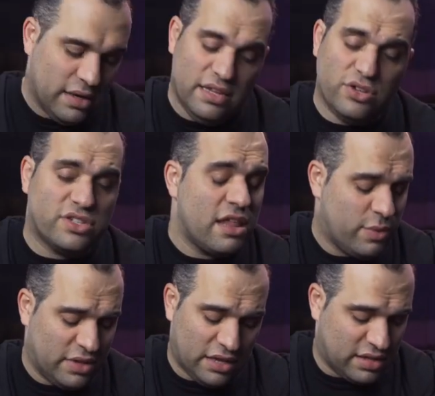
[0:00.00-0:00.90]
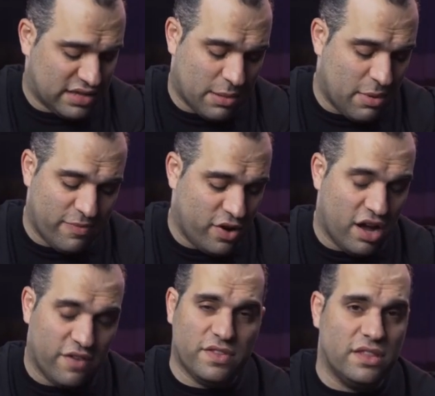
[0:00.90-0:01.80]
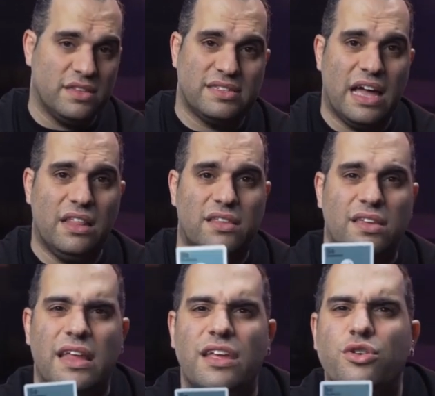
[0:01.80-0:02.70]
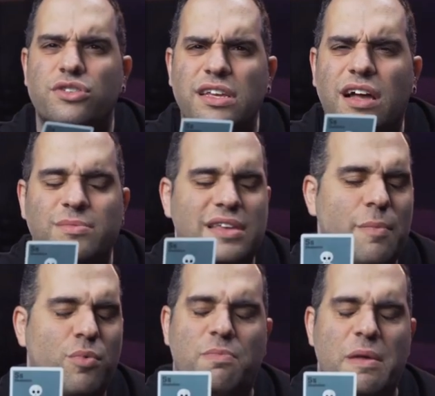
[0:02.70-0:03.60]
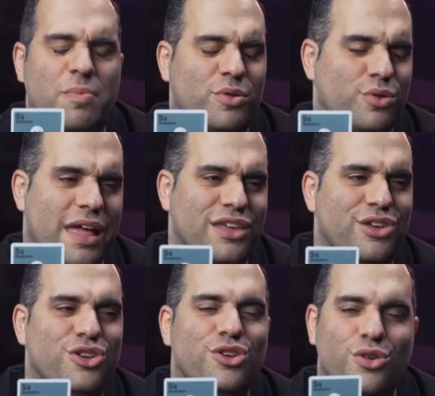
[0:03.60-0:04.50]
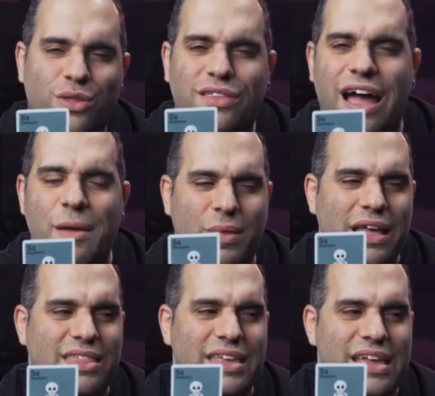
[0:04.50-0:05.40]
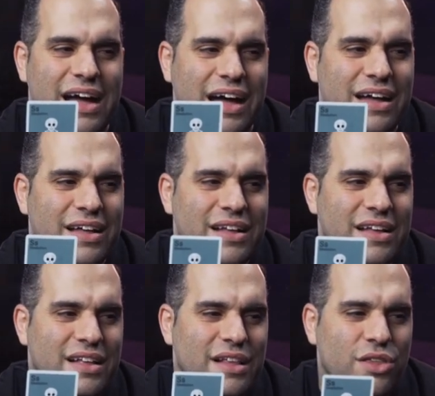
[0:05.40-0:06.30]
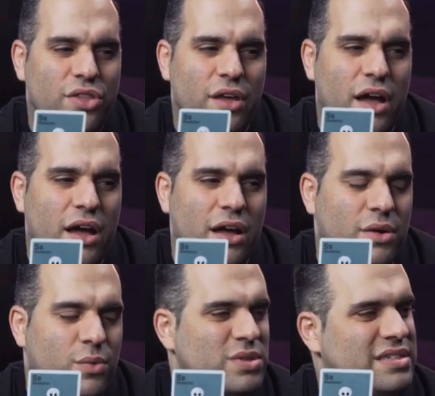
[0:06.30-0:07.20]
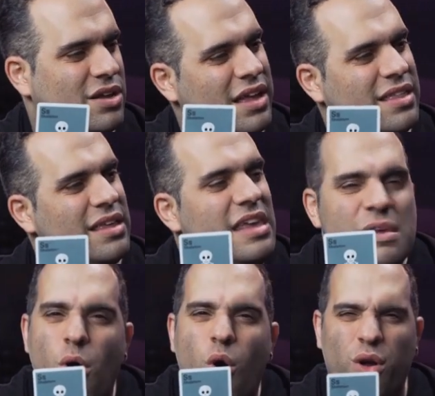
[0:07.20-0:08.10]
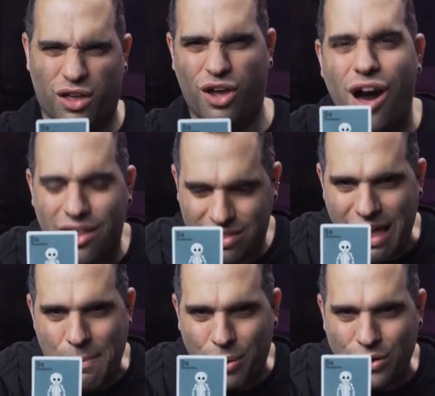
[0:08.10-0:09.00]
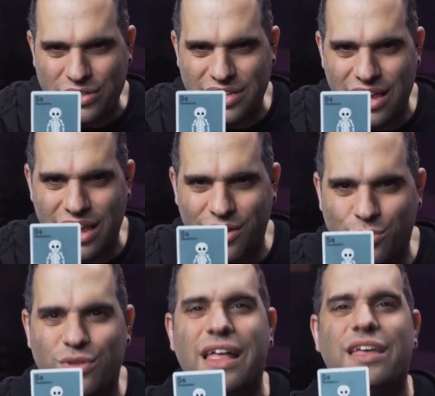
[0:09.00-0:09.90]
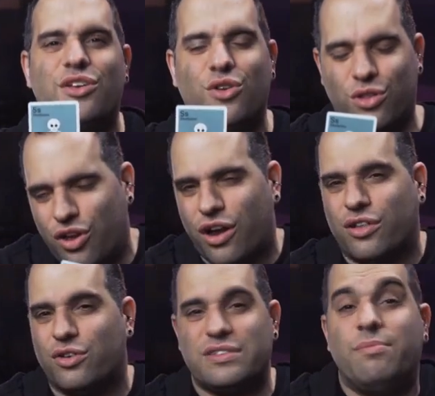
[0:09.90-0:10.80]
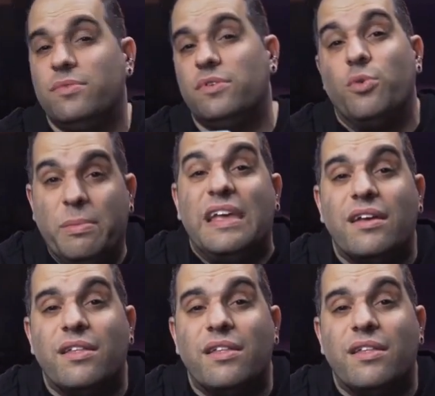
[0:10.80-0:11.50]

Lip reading: Here's another one that doesn't come up very often, the skeleton. It usually comes up with people who the type the, what's it like the emo or the goth type person who the dark clothes. Me.